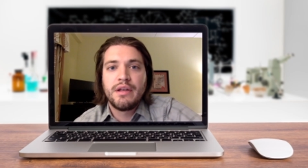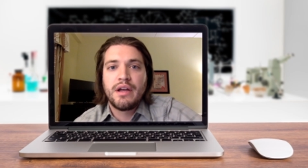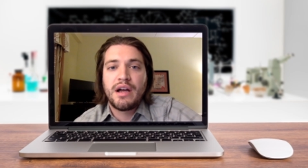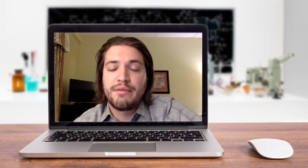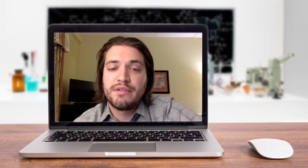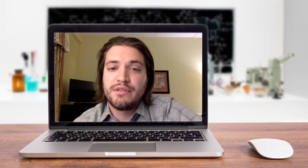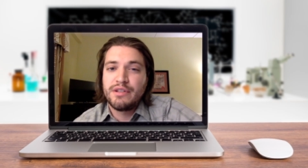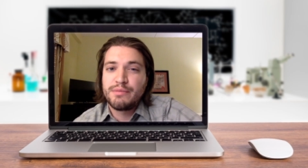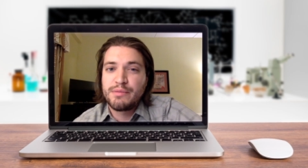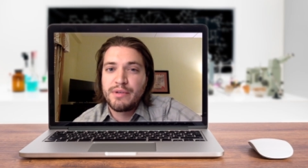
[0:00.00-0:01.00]
Obviously, this
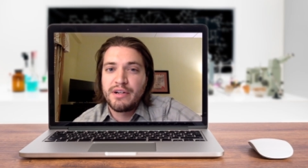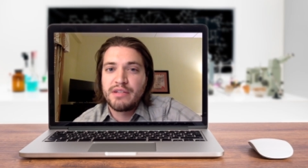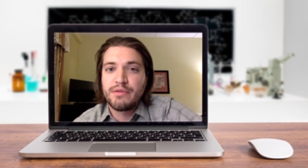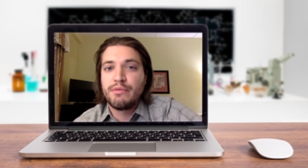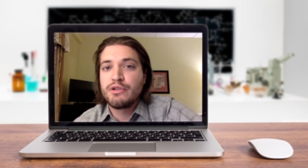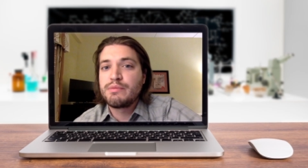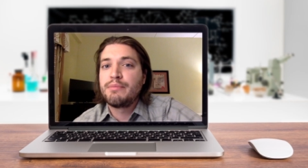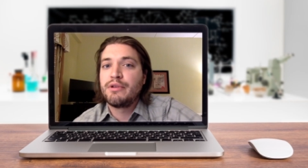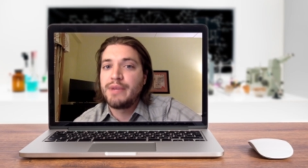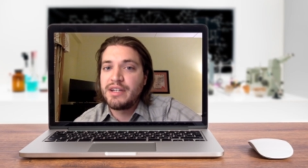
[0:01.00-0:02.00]
puts me at odds with most people
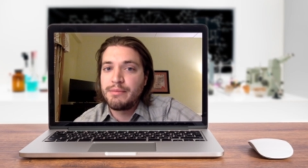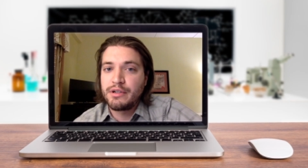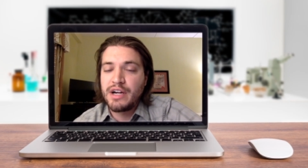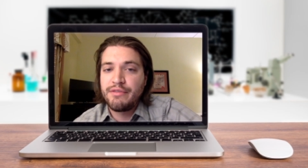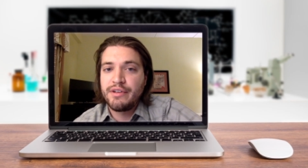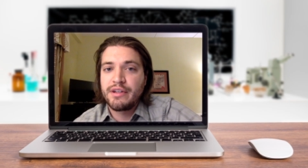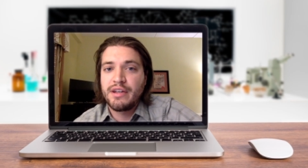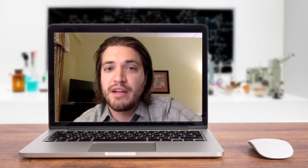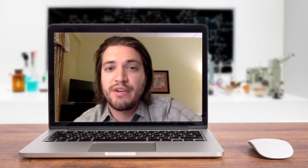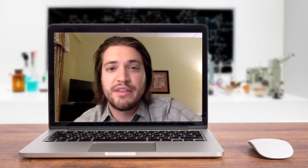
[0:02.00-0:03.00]
in my demographic, and I
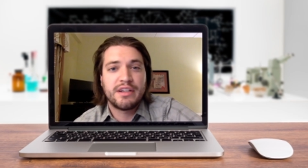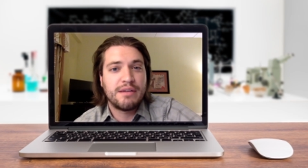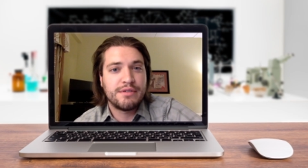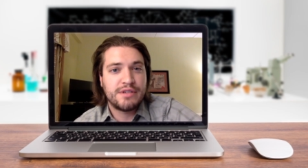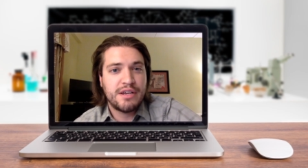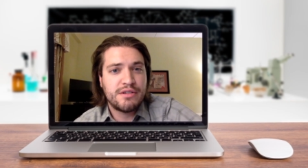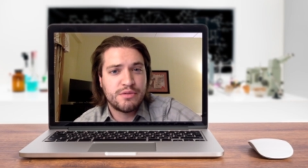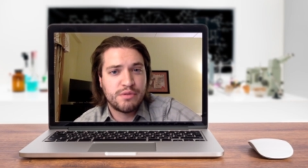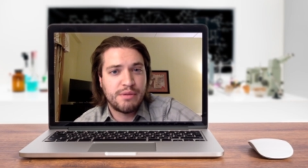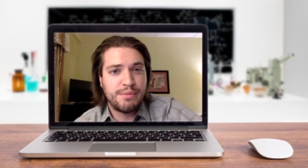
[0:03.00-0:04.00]
find that conversations with
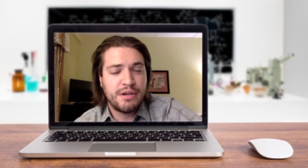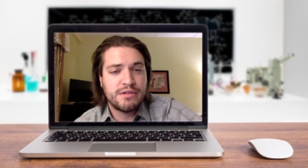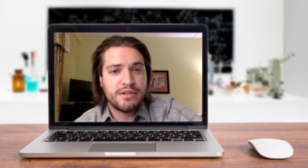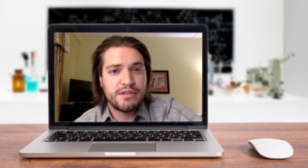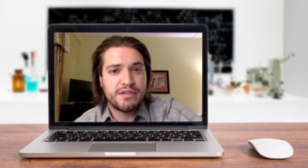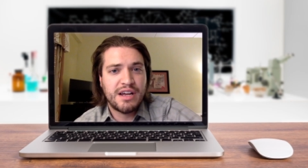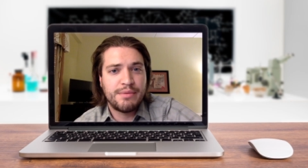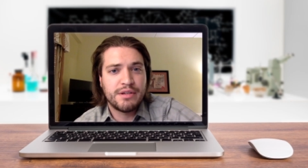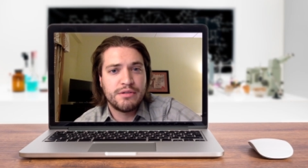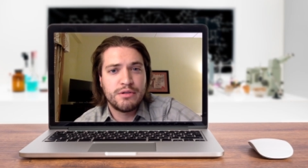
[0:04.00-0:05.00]
my peers on these
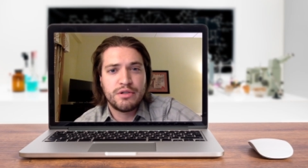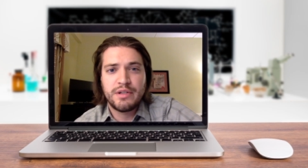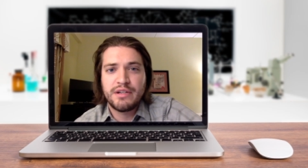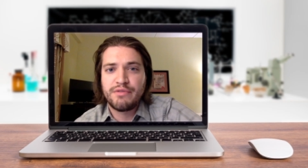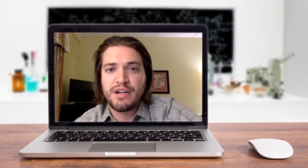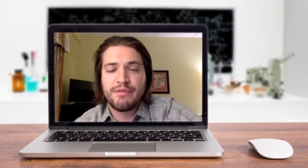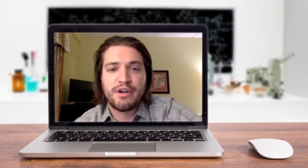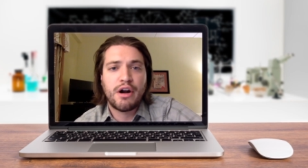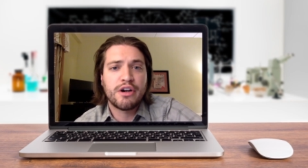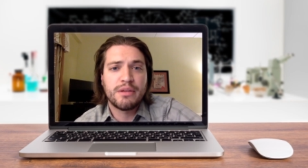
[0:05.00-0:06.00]
topics usually devolve into
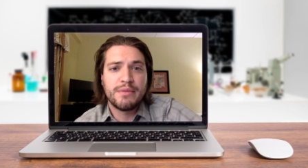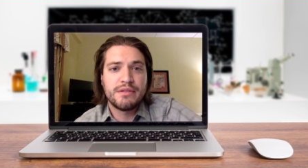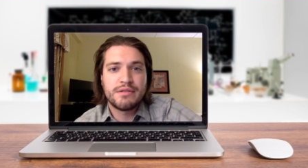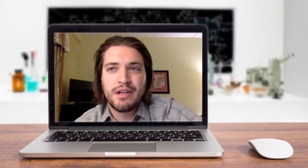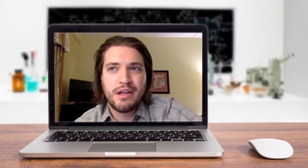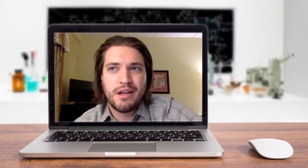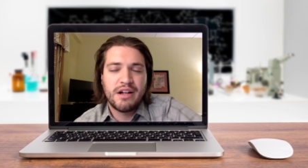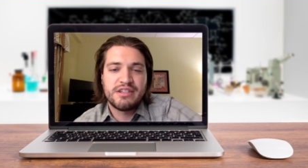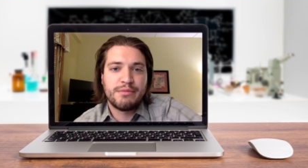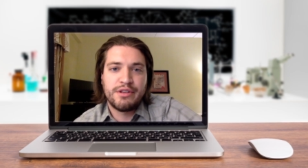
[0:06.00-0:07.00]
arguments on
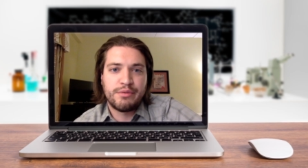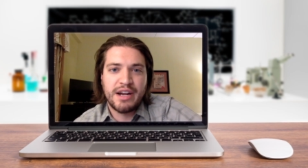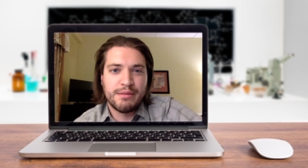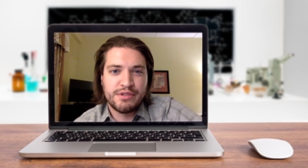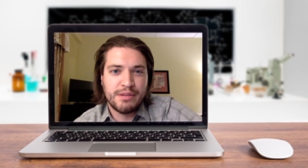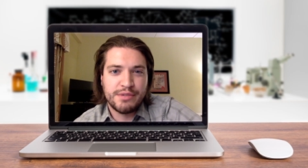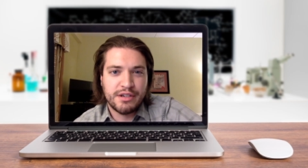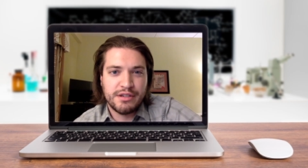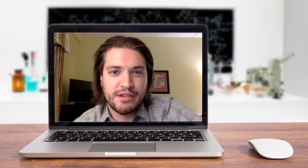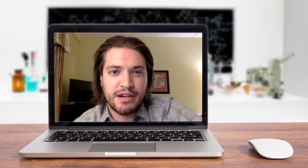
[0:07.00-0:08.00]
some other random subject
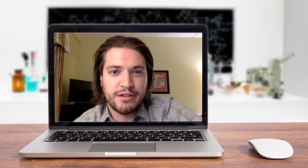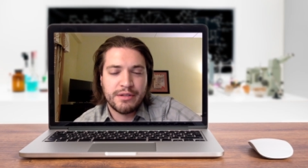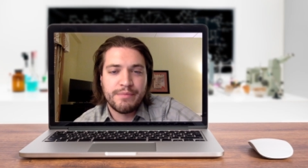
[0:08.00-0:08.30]
entirely.